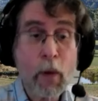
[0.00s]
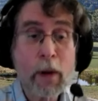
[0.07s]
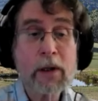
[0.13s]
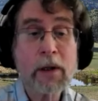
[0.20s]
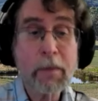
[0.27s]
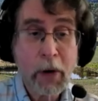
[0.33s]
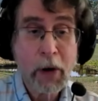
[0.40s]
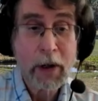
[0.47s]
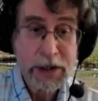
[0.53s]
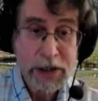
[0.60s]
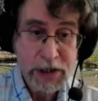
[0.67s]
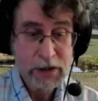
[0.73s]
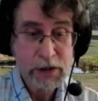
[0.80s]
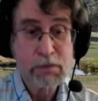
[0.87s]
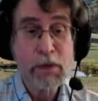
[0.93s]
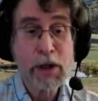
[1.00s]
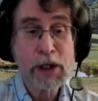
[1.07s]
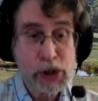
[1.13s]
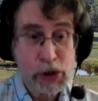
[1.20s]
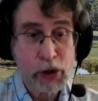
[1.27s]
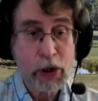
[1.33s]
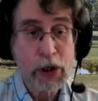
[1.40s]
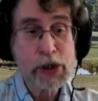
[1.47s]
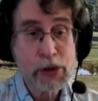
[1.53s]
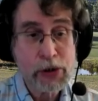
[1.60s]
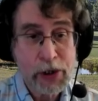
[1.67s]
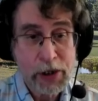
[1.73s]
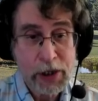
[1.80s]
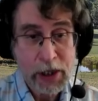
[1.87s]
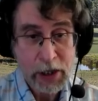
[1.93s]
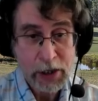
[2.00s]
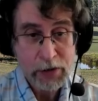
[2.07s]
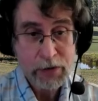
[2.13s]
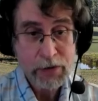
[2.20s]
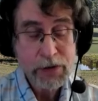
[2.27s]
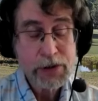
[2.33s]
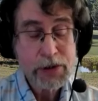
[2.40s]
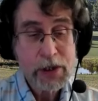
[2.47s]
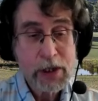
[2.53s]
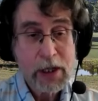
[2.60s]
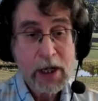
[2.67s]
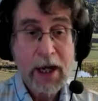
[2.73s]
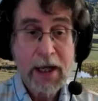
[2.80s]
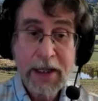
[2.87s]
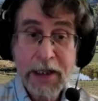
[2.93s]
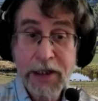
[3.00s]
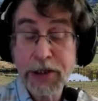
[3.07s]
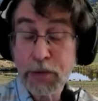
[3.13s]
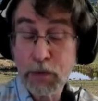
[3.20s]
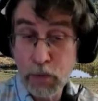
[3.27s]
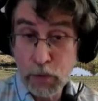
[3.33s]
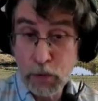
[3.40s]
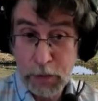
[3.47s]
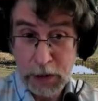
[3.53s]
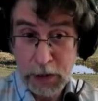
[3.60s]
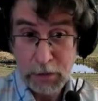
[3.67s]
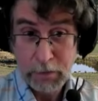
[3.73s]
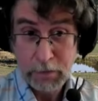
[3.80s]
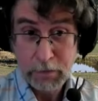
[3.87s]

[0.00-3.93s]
one of the parts is much larger than the others, and that's the rumen.